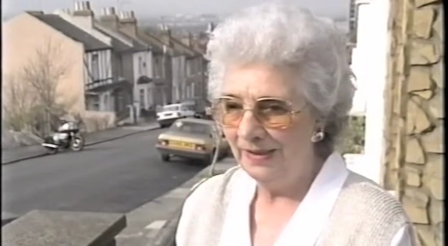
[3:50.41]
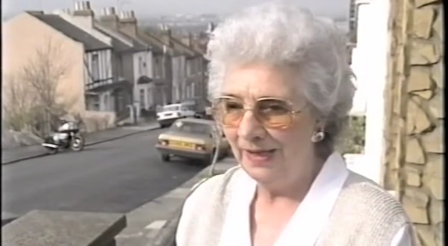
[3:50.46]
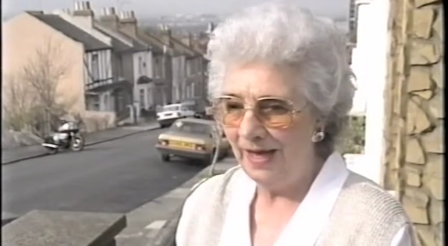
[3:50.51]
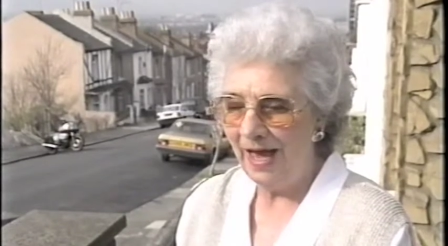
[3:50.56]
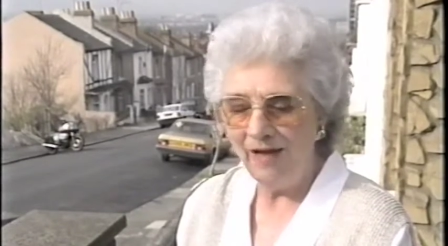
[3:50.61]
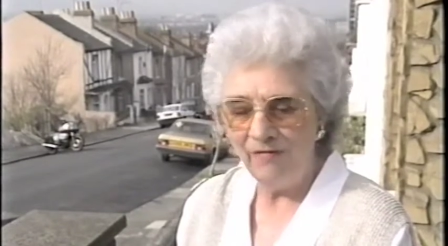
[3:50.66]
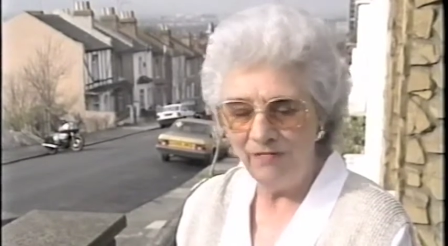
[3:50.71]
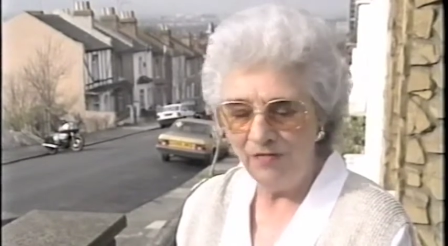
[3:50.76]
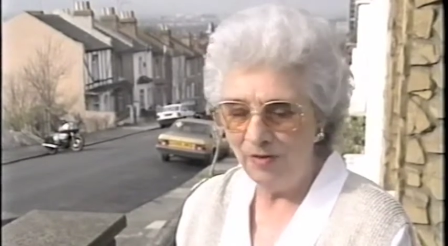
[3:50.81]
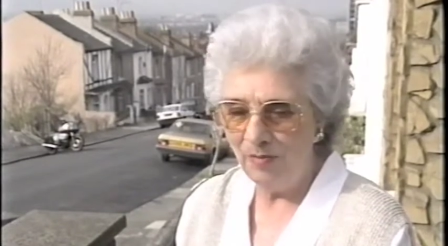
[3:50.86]

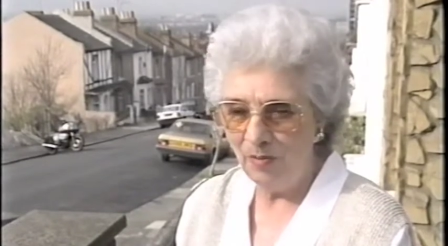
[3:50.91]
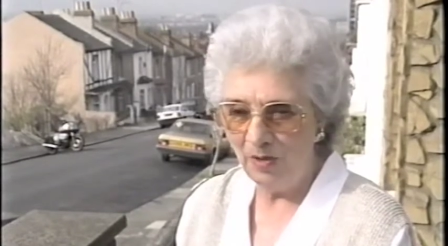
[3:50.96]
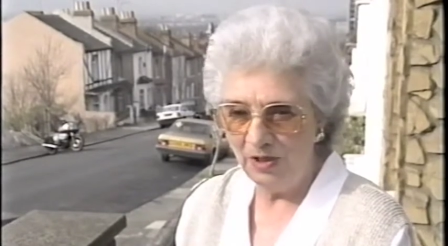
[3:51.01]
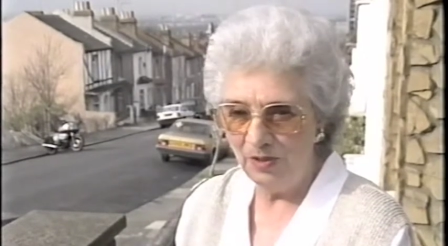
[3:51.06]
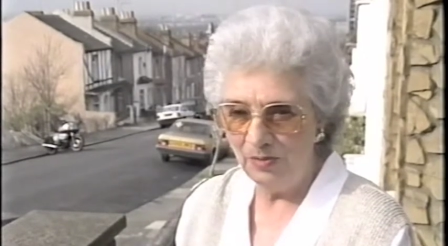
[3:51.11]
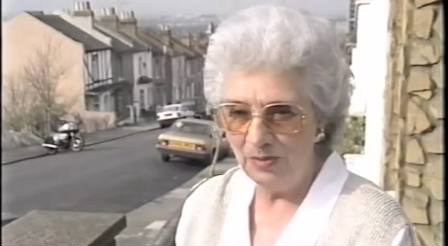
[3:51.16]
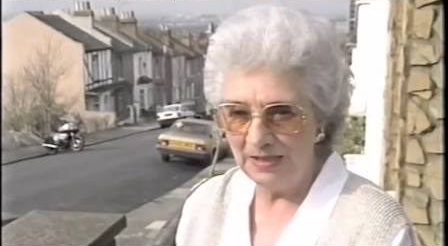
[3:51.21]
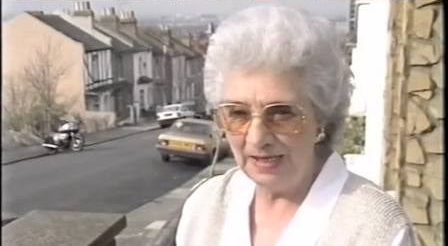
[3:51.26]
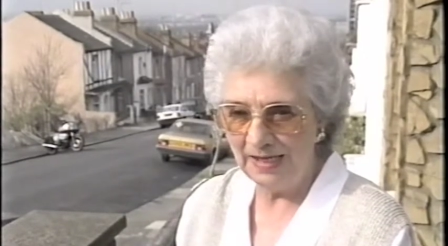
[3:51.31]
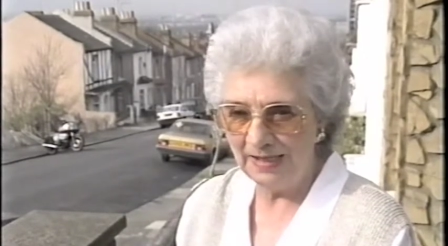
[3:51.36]

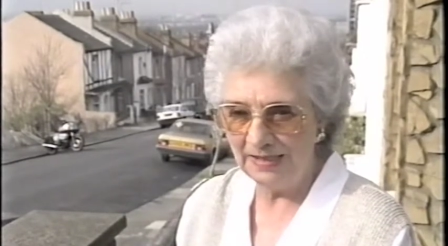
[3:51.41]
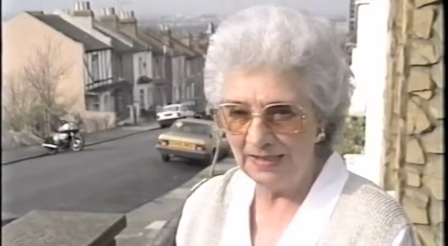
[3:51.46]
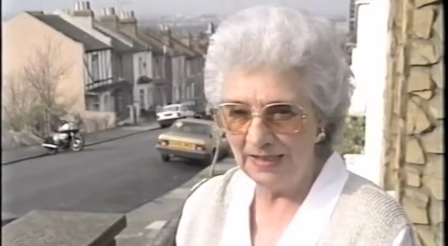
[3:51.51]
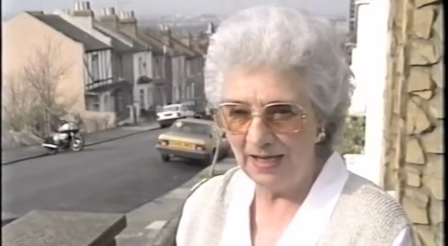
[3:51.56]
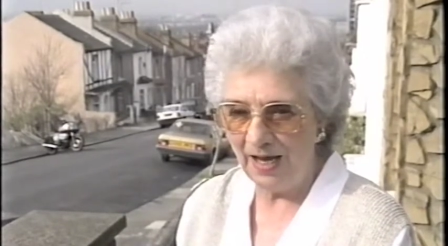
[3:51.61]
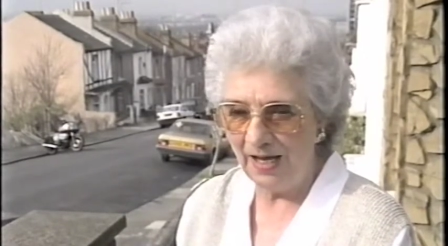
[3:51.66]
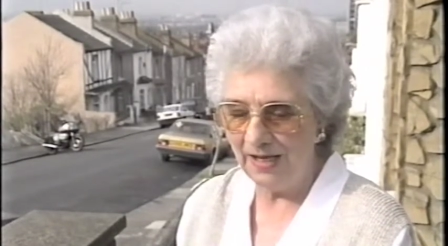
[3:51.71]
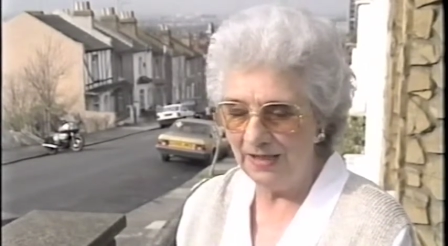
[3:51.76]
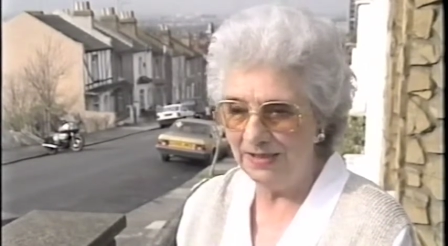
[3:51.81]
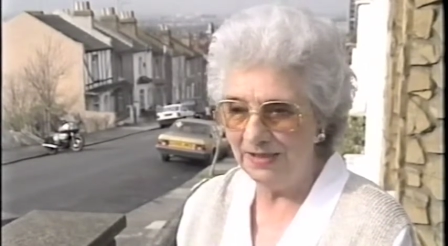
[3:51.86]
Everybody was
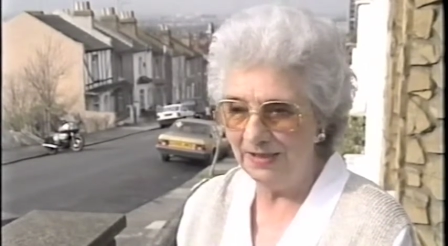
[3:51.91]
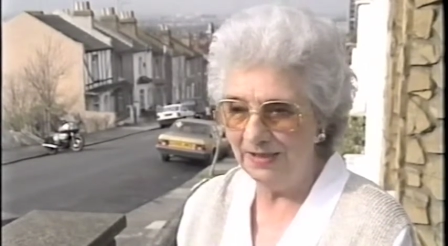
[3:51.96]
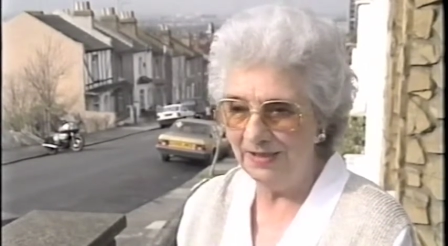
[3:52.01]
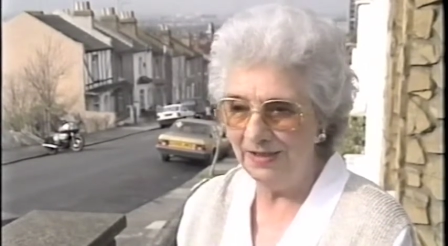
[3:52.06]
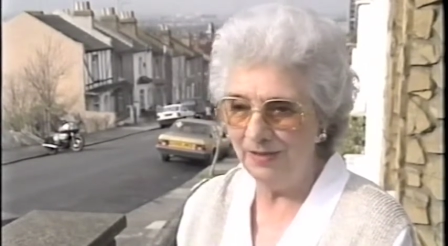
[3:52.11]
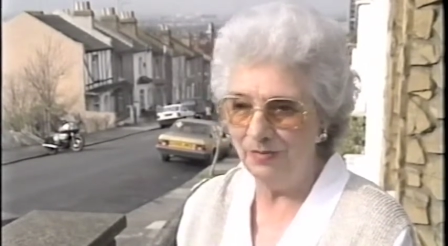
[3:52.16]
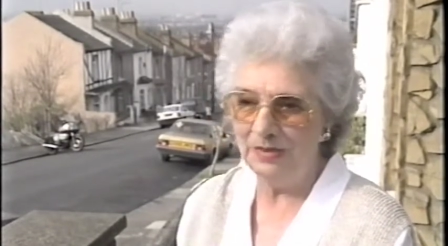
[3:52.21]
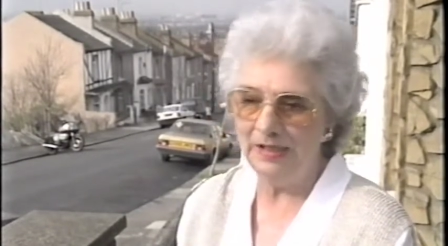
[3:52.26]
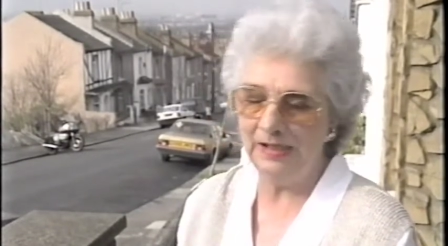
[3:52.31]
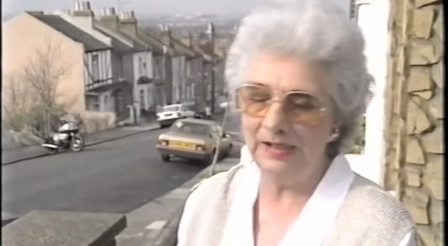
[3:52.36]
excited.
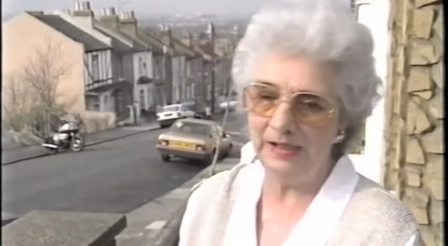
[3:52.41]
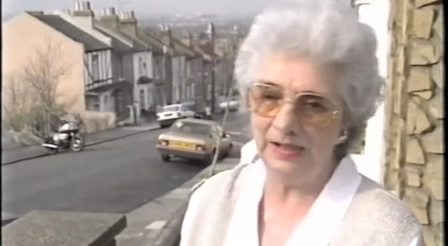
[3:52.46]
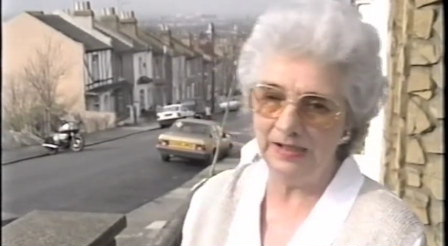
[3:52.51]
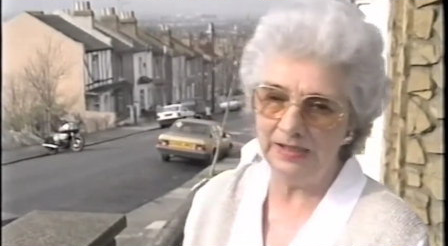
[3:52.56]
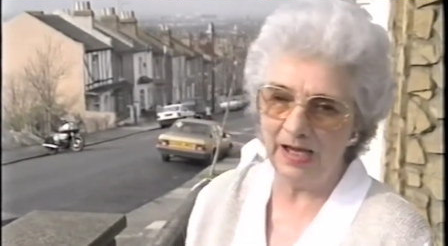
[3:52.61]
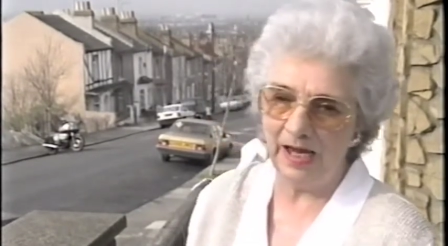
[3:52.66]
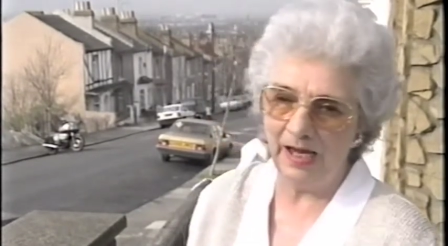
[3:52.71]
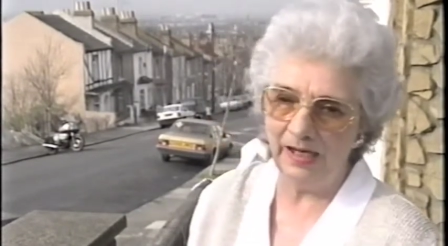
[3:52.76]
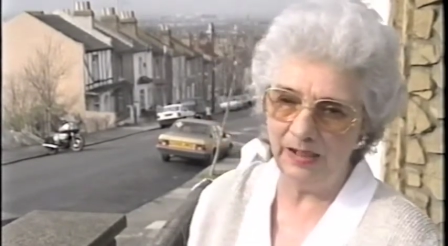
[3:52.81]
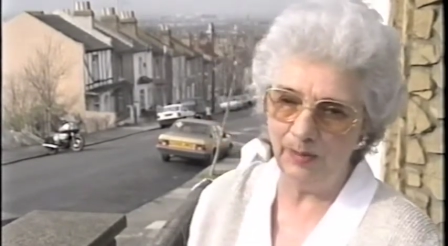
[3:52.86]
There was a little
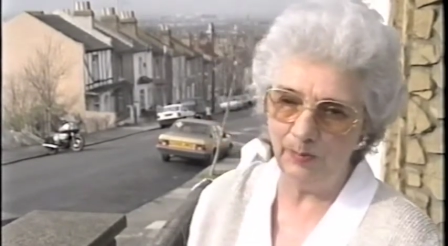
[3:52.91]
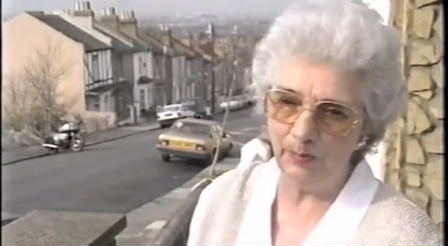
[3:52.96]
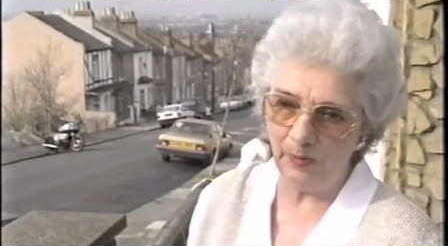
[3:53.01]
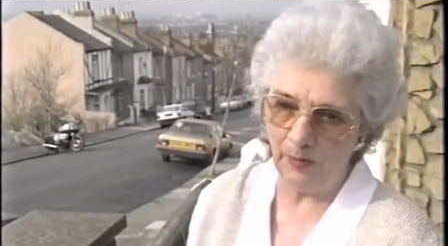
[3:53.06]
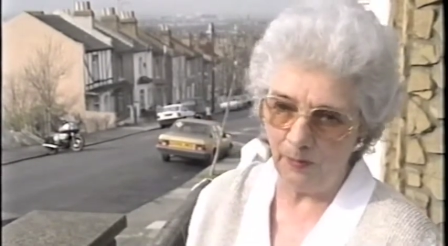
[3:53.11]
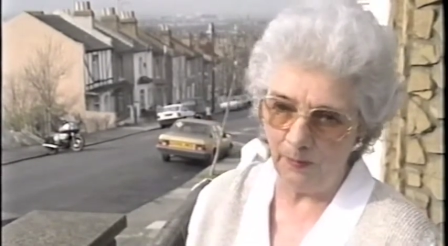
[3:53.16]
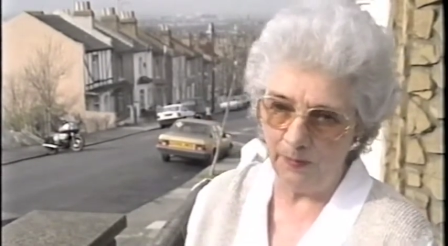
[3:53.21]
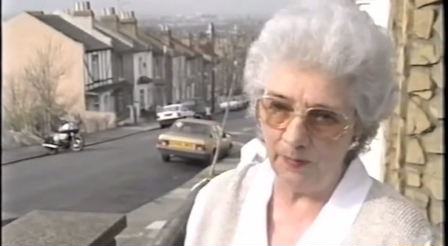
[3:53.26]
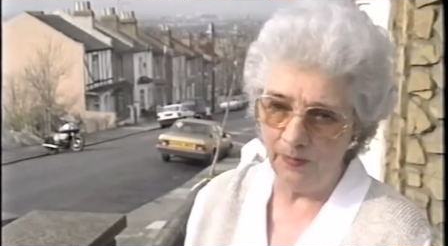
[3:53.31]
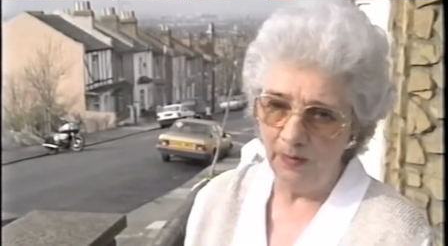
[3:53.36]
tiny
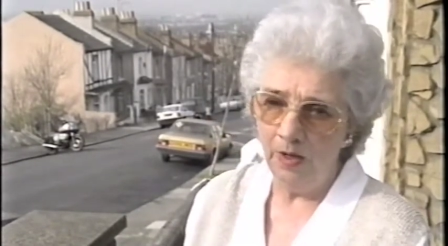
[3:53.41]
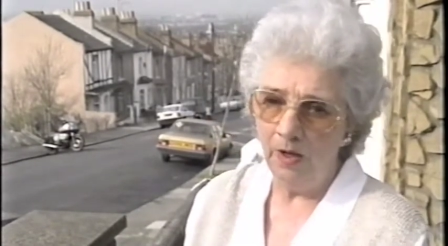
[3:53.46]
pub